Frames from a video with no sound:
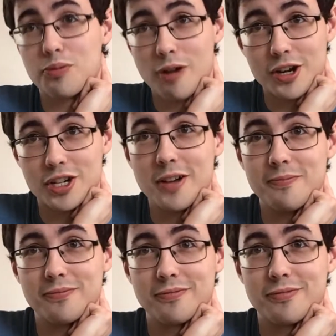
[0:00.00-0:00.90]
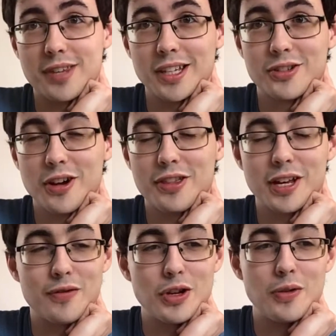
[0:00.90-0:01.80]
pressure, trying to think
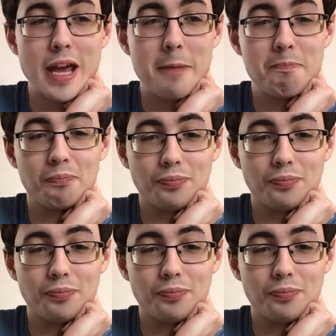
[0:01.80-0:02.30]
of a new name,